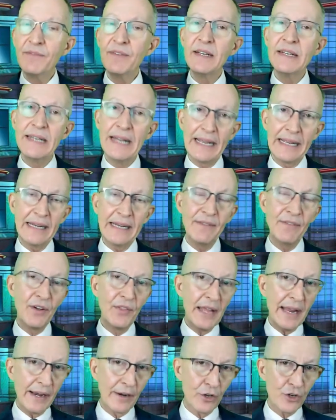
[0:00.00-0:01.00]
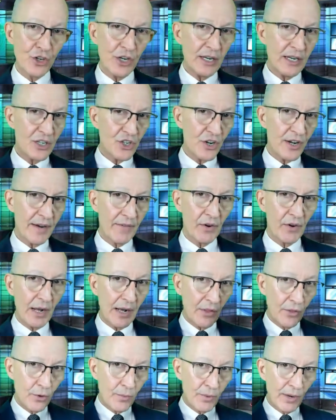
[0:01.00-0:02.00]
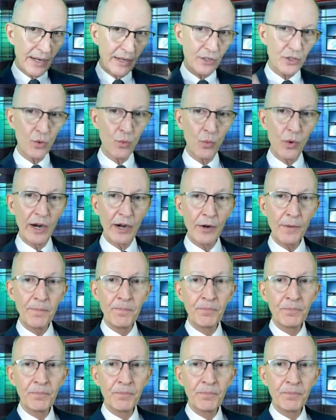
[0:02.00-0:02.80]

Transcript: negative on the energy, because you never know how their brains are wired.